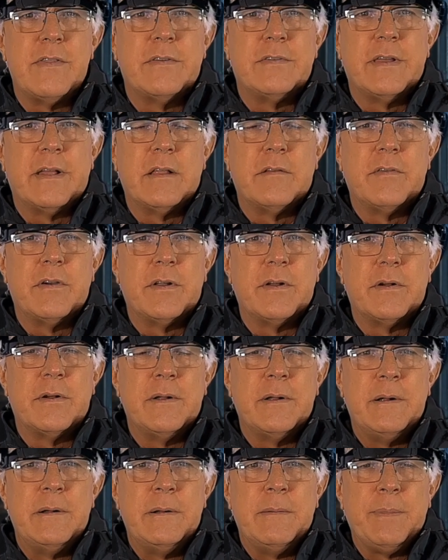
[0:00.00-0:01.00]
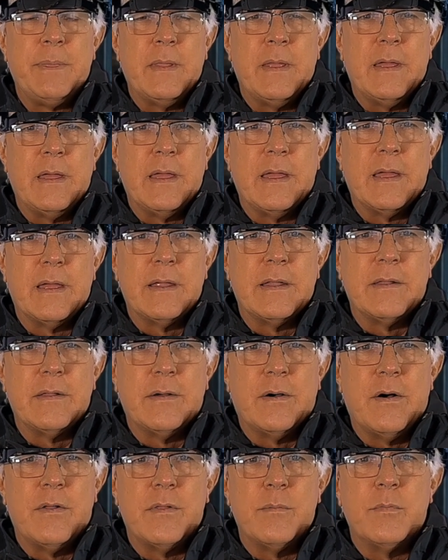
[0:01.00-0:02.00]
this elevator and
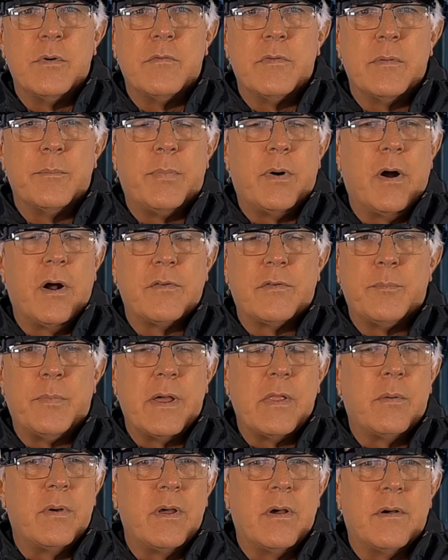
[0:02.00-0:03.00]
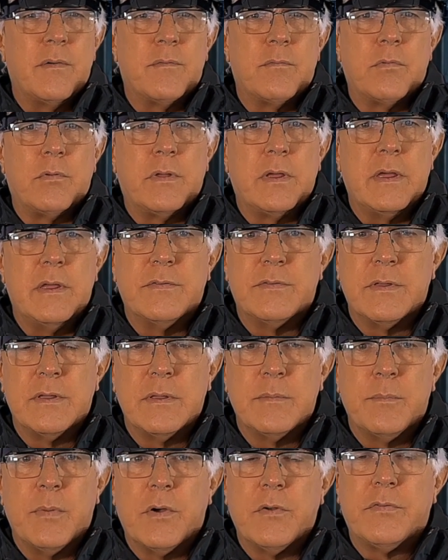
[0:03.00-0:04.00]
all the moving parts. By the way, really
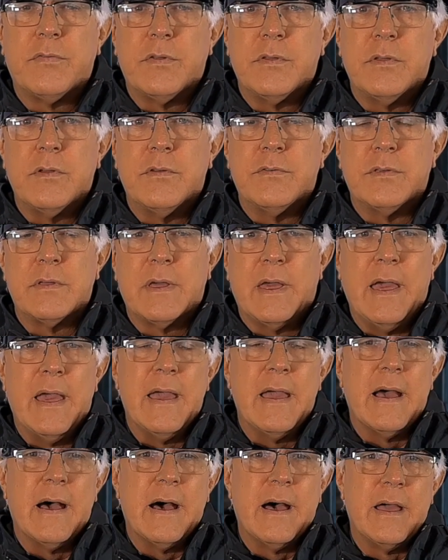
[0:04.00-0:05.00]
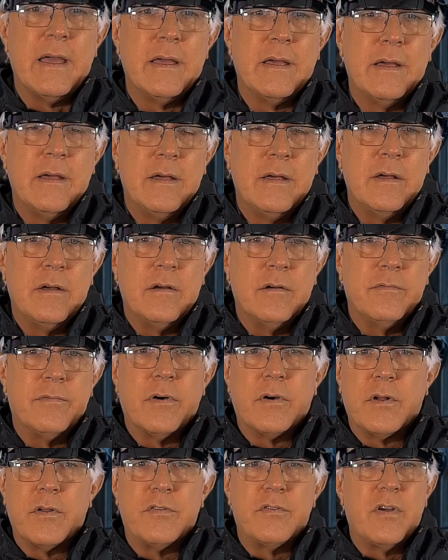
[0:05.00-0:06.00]
easy, mostly using AI,
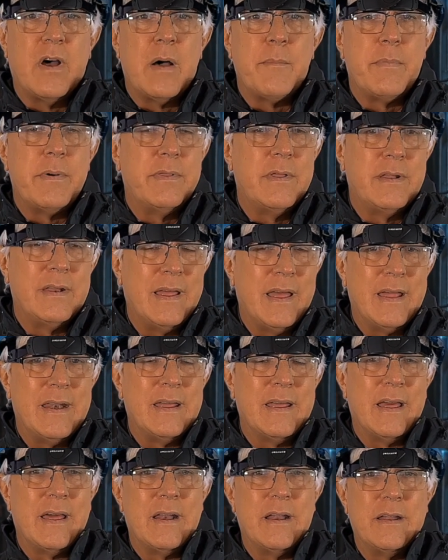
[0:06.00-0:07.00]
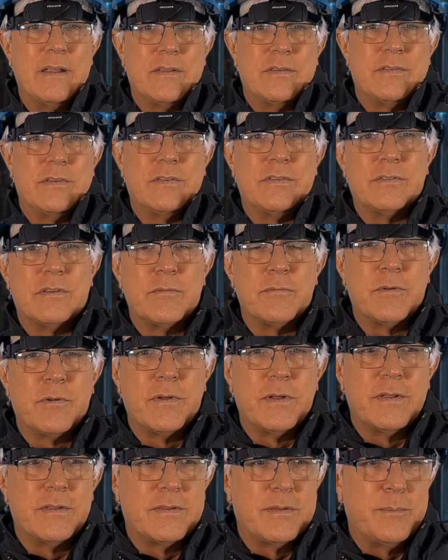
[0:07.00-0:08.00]
Photoshop, and then any editing system
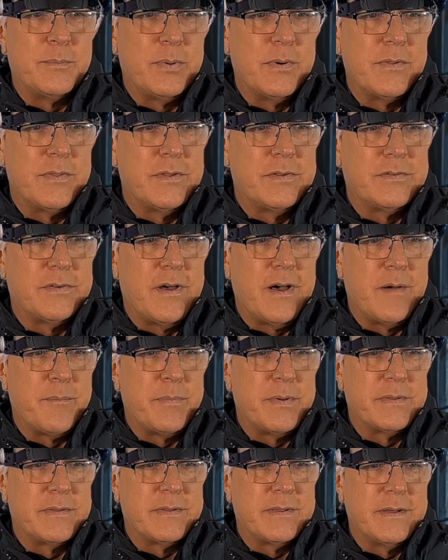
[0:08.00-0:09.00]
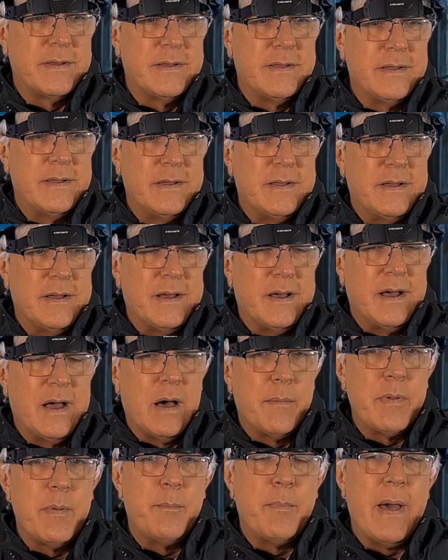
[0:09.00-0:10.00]
really to pull this off. But
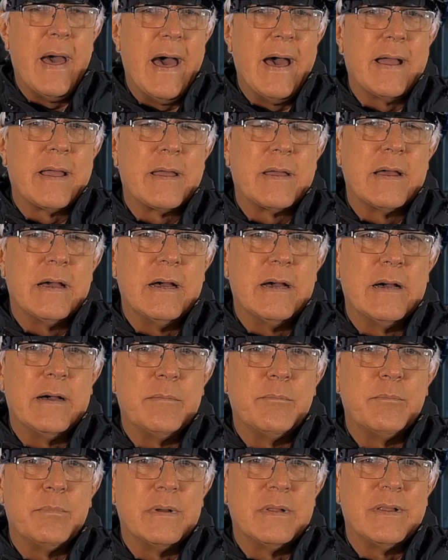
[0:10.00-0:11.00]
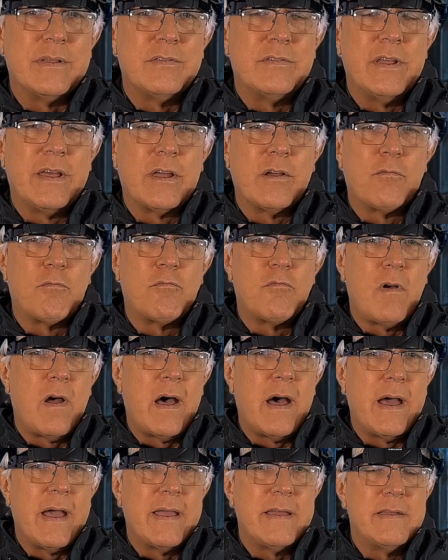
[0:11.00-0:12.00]
I'll be back, but let's take a
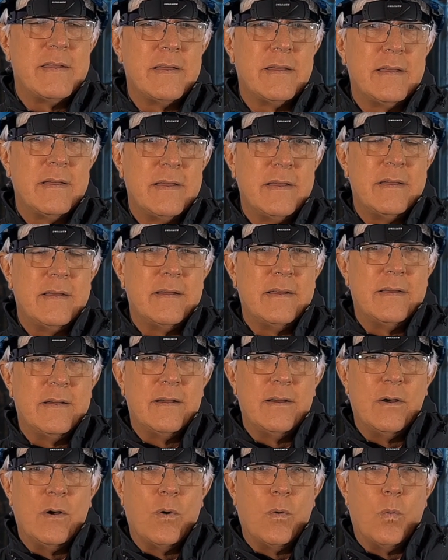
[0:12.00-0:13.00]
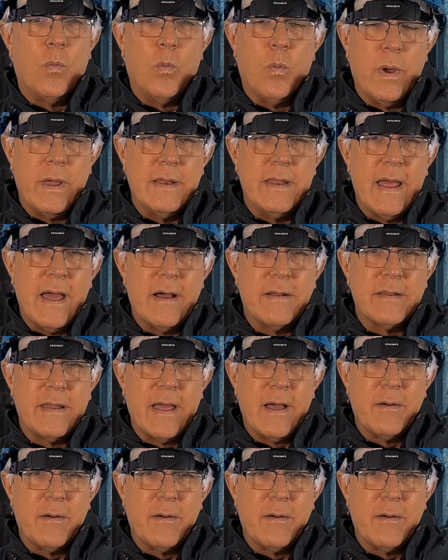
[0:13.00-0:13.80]
ride way down.